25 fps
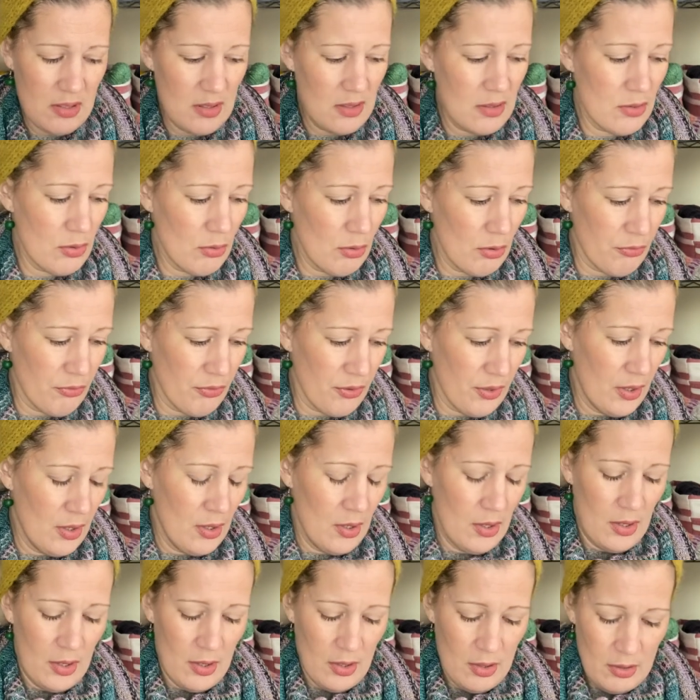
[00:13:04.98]
it's sort of,
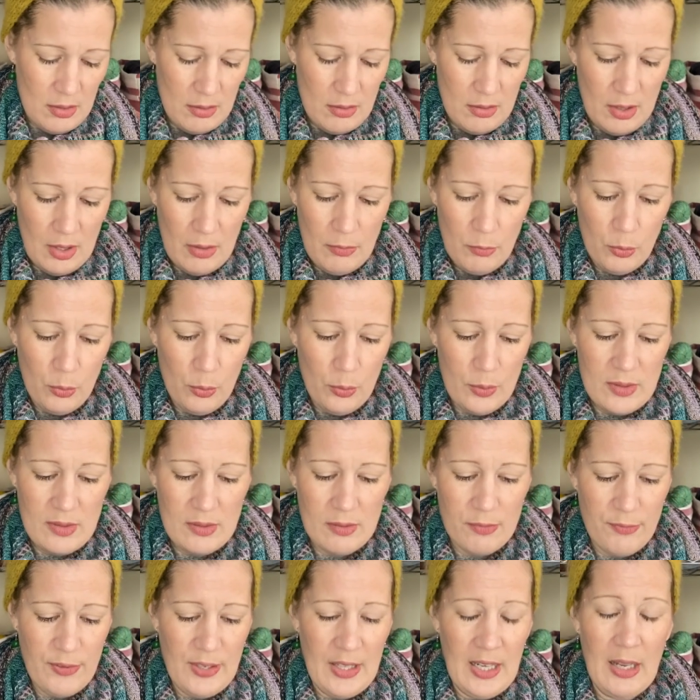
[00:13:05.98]
I always
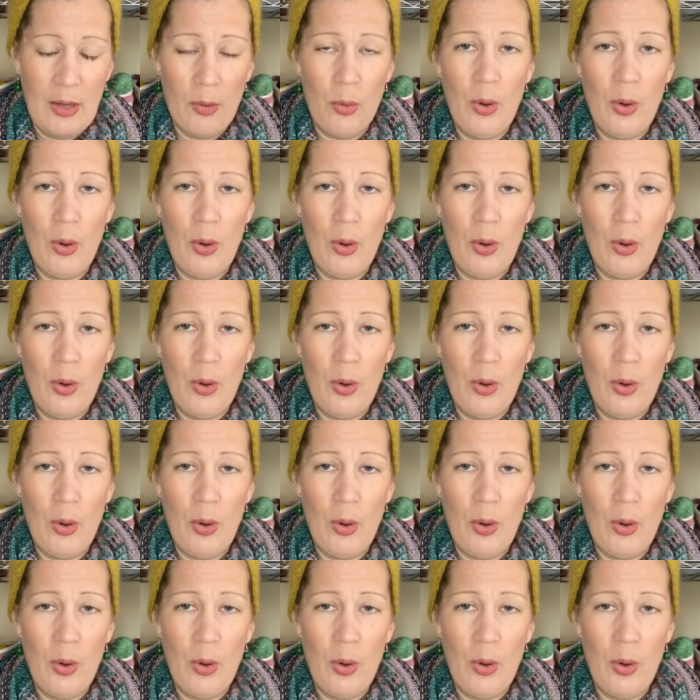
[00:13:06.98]
feel,